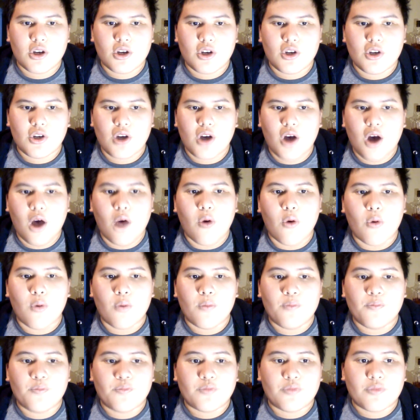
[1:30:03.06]
Just
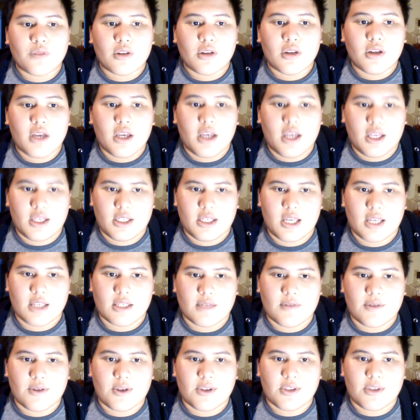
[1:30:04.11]
go.
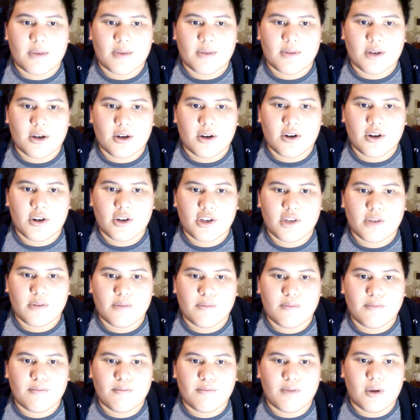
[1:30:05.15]
He takes a few steps,
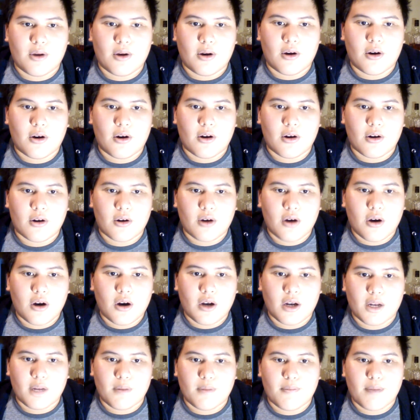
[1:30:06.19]
urged
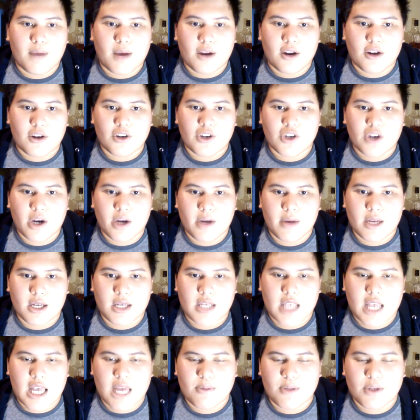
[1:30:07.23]
on by her
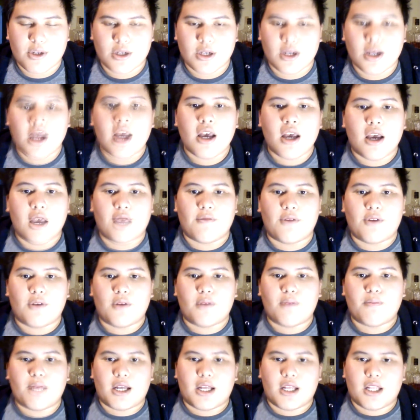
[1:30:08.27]
sharp exasperation,
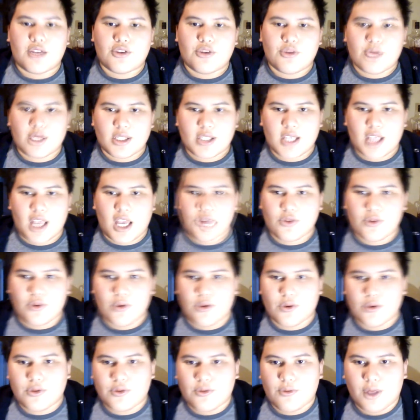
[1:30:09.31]
and fueled by the trust
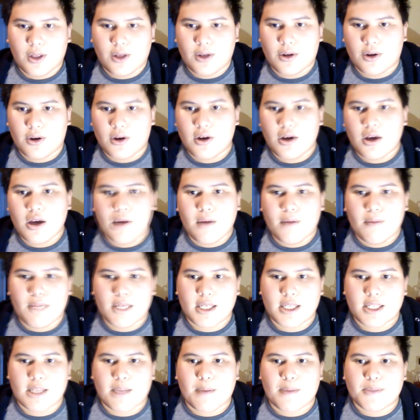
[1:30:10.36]
he's grown to feel in her.
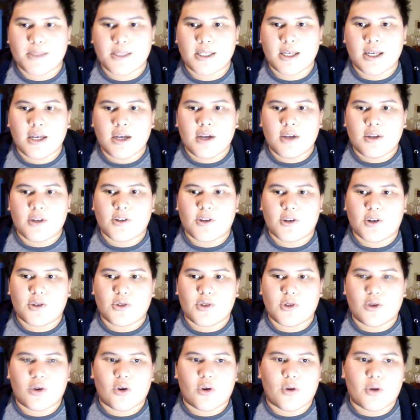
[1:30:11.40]
But he stops,
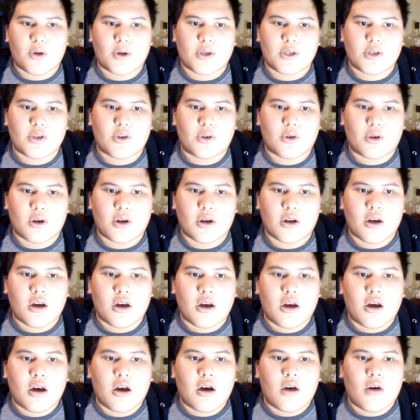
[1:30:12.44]
turns to look over his
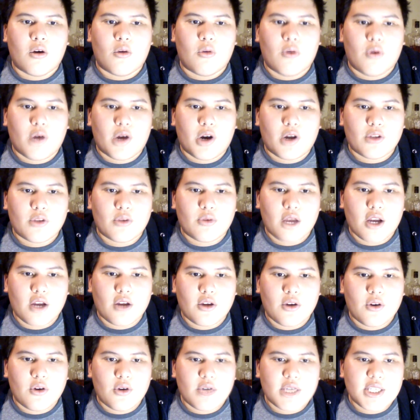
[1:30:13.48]
shoulder. Where
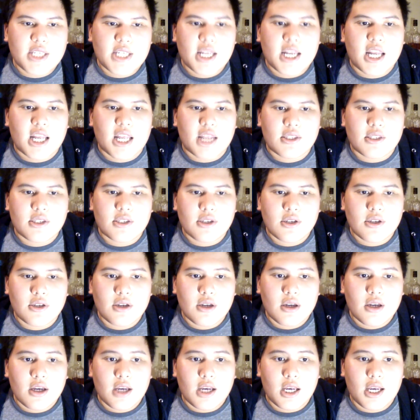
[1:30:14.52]
do I go inside
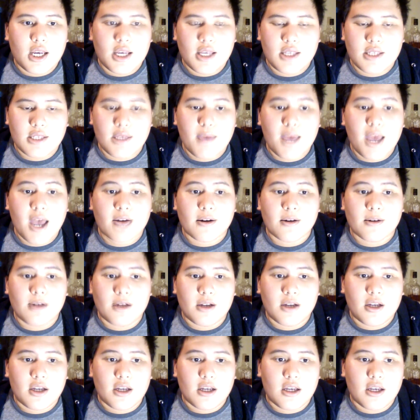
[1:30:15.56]
it? It doesn't
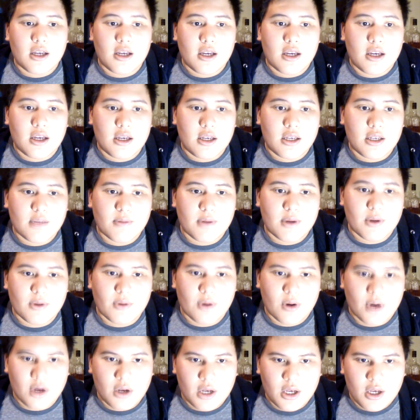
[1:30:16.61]
matter.
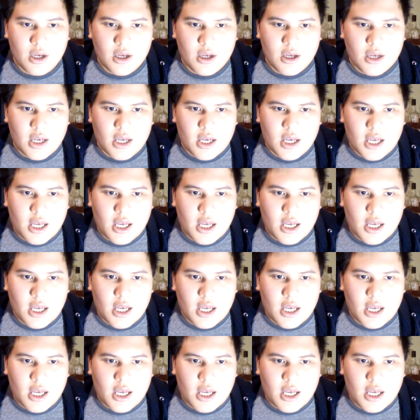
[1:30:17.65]
His breath furrowed.